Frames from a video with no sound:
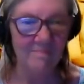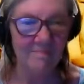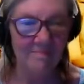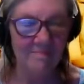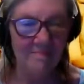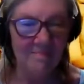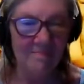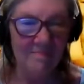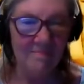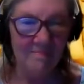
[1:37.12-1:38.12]

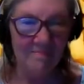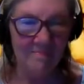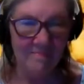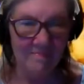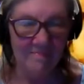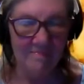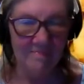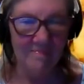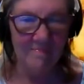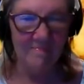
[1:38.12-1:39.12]

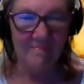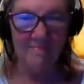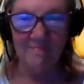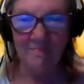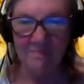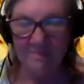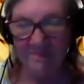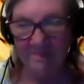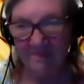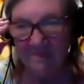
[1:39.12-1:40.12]

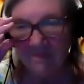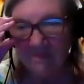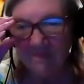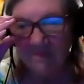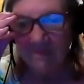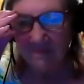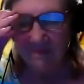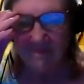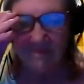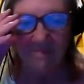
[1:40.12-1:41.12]

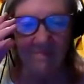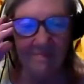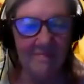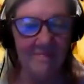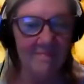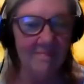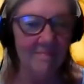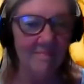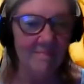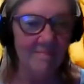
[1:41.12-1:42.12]

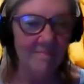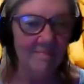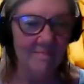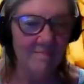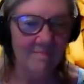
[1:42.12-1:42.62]
[no speech]